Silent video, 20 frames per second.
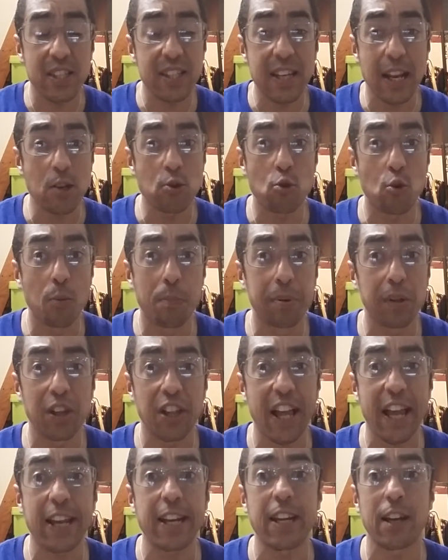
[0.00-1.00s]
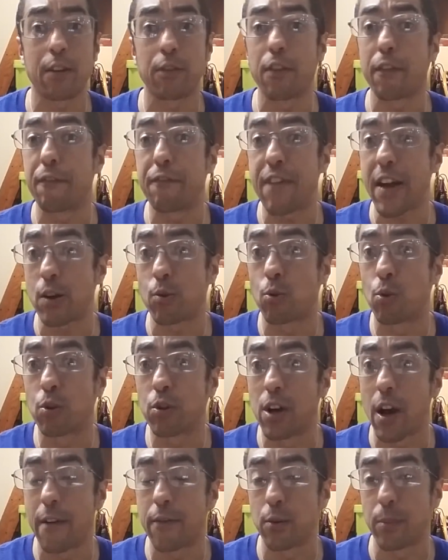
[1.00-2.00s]
central planning of the federal
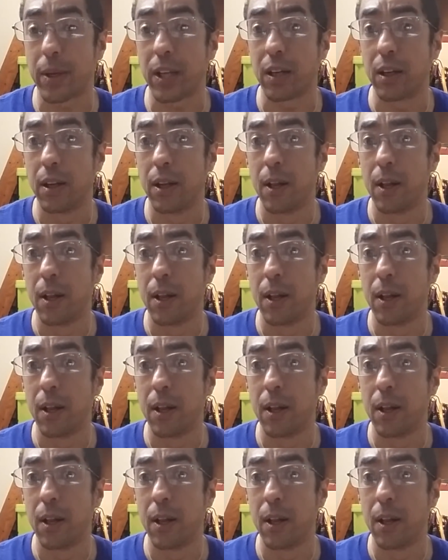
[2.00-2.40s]
government,